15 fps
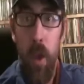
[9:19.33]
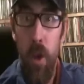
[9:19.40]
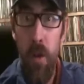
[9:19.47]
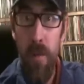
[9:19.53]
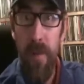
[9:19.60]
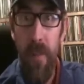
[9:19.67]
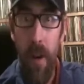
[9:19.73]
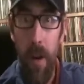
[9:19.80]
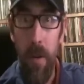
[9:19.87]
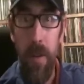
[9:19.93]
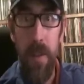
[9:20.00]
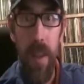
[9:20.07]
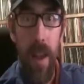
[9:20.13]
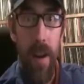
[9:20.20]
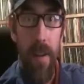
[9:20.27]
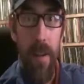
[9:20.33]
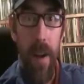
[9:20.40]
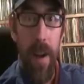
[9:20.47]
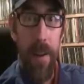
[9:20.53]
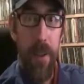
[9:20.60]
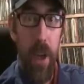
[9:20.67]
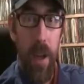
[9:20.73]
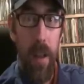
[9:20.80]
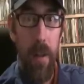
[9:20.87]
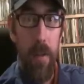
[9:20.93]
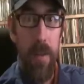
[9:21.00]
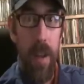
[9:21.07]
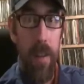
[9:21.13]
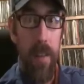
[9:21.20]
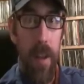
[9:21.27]
You folks that are
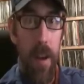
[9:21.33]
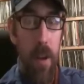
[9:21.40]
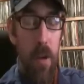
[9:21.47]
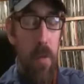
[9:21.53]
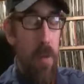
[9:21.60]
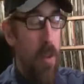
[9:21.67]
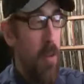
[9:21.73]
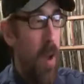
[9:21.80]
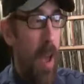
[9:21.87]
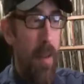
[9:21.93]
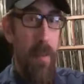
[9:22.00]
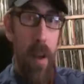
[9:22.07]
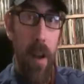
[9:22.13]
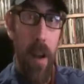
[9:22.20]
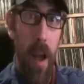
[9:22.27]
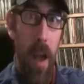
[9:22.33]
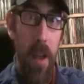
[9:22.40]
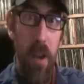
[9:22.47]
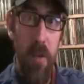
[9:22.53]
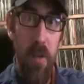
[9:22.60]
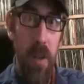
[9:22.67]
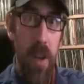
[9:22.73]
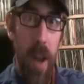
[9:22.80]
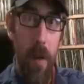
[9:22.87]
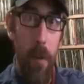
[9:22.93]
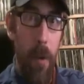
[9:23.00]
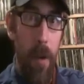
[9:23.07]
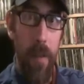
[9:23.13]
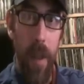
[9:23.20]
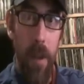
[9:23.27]
Juggalos out there, you have a huge
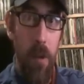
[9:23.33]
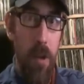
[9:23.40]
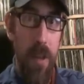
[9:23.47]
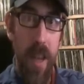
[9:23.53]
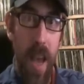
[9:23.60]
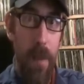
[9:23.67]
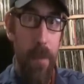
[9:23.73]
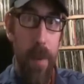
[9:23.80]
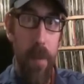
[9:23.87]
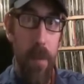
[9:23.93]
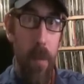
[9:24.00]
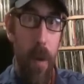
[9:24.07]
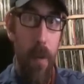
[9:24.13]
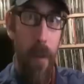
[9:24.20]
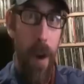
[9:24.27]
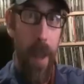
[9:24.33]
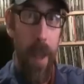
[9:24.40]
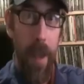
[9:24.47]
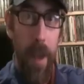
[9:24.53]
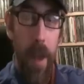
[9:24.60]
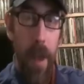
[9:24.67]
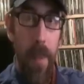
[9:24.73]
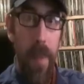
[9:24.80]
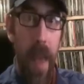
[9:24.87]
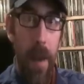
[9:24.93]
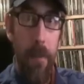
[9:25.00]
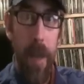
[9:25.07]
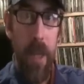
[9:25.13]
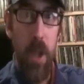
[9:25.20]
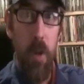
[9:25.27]
network that you can tap into already.
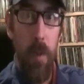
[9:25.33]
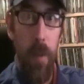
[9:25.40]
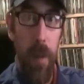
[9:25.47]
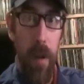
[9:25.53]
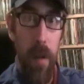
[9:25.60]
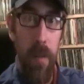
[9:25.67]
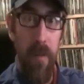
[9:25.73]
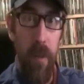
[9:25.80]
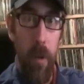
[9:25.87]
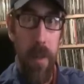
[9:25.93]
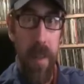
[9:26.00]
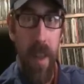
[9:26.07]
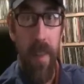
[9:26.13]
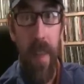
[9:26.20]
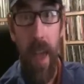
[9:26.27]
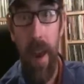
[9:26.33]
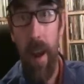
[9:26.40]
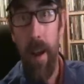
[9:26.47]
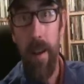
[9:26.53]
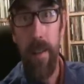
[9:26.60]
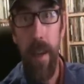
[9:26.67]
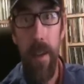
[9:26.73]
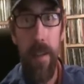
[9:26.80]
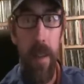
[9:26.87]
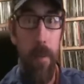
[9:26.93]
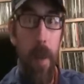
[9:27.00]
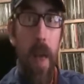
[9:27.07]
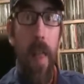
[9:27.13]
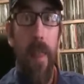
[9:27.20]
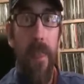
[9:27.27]
That makes you a political force. And I'm going to tell you
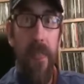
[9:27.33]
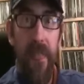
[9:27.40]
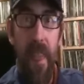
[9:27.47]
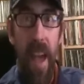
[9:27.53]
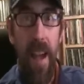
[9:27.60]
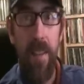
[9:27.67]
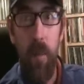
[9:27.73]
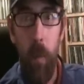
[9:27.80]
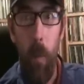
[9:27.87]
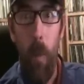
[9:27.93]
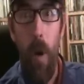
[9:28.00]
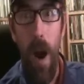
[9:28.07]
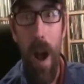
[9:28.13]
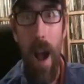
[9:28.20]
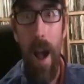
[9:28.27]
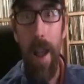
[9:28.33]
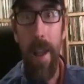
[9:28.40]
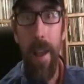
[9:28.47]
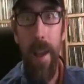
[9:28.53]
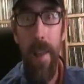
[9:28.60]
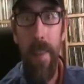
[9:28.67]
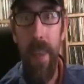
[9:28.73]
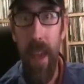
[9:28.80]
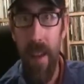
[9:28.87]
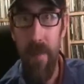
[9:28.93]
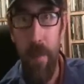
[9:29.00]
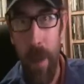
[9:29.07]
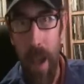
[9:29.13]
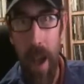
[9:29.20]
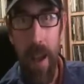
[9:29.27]
something. That's why the
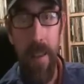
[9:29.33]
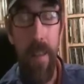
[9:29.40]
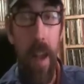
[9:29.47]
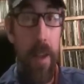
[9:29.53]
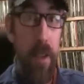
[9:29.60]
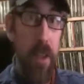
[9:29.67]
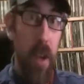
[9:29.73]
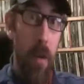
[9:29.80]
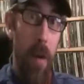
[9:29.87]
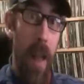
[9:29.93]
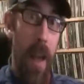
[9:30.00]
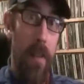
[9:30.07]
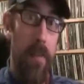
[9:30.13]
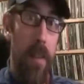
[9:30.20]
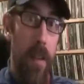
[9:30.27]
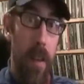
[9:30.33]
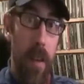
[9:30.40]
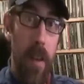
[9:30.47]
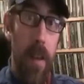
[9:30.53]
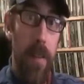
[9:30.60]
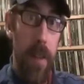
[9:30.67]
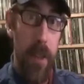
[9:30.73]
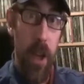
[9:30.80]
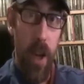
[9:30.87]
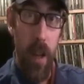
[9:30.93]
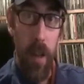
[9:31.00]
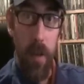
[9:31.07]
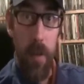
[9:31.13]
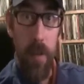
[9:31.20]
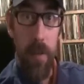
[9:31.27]
FBI is actually going after the
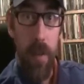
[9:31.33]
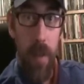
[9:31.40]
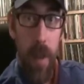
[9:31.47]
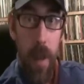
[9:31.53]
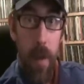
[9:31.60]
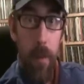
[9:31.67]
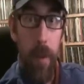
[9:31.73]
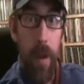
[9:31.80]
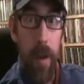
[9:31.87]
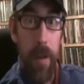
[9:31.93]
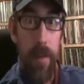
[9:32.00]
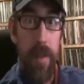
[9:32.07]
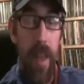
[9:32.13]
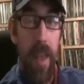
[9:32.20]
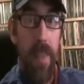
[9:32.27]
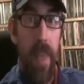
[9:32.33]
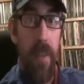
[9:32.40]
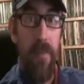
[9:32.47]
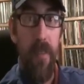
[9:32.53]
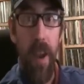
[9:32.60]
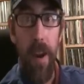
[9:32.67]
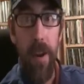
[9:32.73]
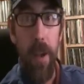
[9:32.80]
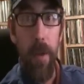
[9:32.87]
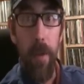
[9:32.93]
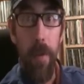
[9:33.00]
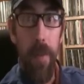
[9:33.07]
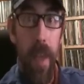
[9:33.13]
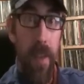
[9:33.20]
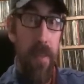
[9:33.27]
Juggalos. Because they fear you.
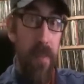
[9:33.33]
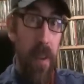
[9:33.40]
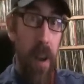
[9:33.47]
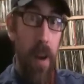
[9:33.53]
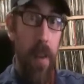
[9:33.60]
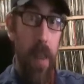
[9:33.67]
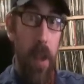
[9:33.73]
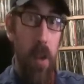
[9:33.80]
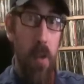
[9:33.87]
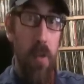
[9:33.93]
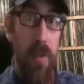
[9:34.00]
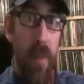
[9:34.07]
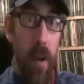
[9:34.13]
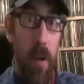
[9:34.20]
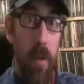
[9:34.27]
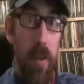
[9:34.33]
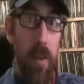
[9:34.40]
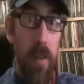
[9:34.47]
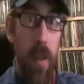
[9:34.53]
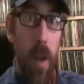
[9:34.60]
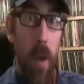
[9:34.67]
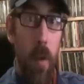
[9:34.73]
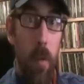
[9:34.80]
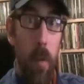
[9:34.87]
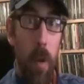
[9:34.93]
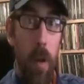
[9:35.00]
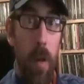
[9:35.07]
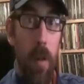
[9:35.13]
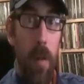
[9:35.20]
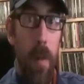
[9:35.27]
They fear that you folks
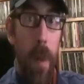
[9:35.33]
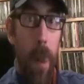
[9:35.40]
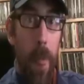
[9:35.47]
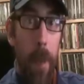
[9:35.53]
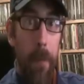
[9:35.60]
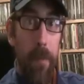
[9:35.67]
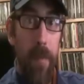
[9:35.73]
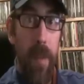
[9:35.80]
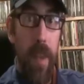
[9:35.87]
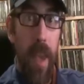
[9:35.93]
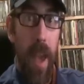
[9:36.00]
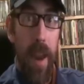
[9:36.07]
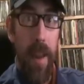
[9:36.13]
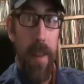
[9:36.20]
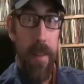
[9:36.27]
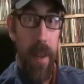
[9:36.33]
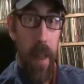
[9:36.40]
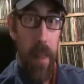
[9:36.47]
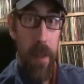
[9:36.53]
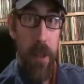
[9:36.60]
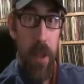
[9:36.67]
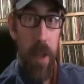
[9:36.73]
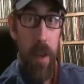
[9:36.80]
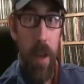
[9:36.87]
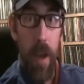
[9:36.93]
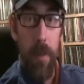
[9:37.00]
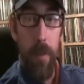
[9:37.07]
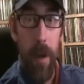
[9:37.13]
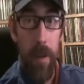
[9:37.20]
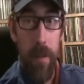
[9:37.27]
will get intelligent
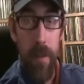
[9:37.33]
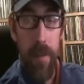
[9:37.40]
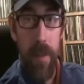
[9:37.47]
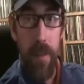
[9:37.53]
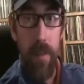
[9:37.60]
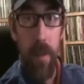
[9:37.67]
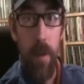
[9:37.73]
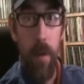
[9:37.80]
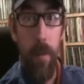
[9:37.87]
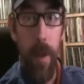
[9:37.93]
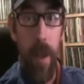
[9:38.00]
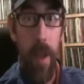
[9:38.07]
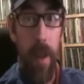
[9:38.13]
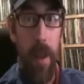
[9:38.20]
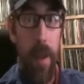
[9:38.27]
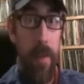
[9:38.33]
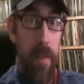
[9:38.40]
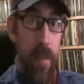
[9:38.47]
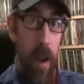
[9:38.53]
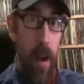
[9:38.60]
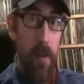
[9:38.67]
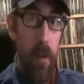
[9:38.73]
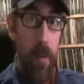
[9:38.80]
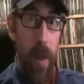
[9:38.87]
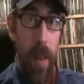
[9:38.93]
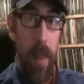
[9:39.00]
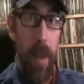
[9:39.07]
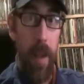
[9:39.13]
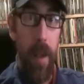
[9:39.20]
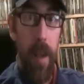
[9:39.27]
about the system and start
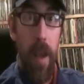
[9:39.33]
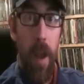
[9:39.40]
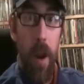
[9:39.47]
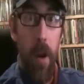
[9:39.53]
rebelling.